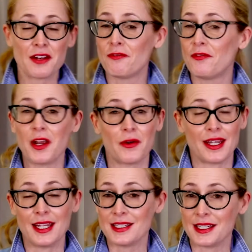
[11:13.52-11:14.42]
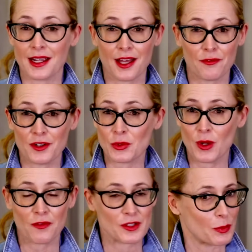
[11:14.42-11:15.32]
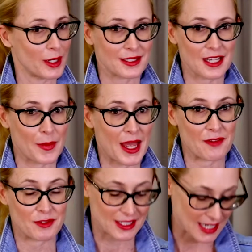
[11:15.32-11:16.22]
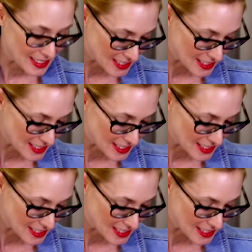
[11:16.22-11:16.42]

and very easy and comfy to wear for spring, summer, I have to say.